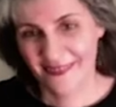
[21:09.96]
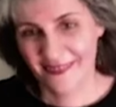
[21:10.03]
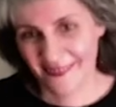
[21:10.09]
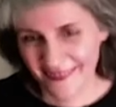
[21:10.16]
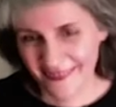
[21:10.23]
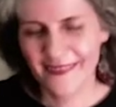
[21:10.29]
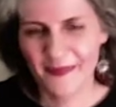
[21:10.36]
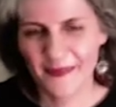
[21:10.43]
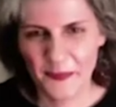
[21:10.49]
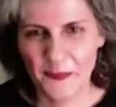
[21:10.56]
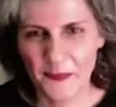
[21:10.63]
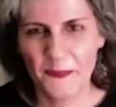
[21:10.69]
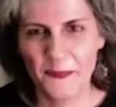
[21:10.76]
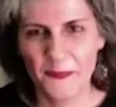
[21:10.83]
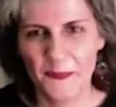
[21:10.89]

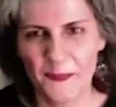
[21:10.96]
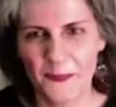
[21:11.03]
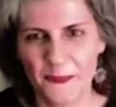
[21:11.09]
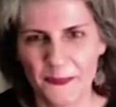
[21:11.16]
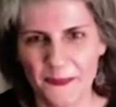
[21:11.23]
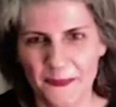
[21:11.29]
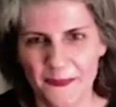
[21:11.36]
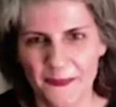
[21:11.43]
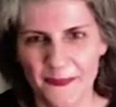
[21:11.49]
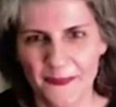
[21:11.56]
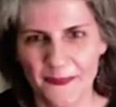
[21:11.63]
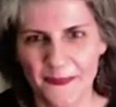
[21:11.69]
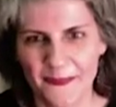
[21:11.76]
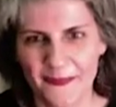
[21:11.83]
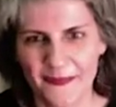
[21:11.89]

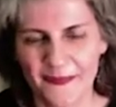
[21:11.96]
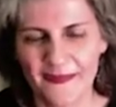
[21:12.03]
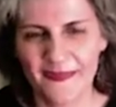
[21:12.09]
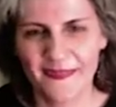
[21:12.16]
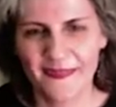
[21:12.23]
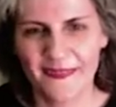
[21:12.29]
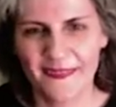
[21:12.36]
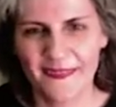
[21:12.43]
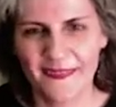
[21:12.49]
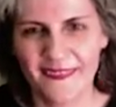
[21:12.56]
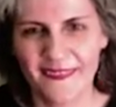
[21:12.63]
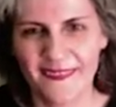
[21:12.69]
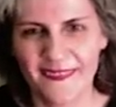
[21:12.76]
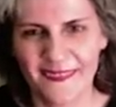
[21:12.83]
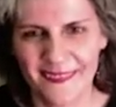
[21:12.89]

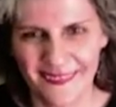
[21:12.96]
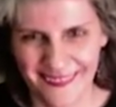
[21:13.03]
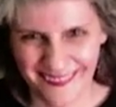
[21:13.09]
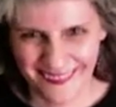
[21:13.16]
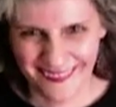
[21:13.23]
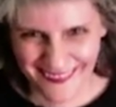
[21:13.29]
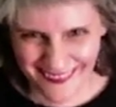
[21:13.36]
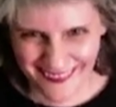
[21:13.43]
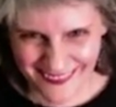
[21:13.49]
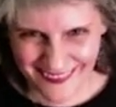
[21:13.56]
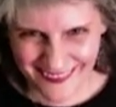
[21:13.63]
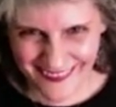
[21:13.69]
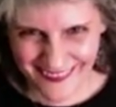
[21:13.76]
[no speech]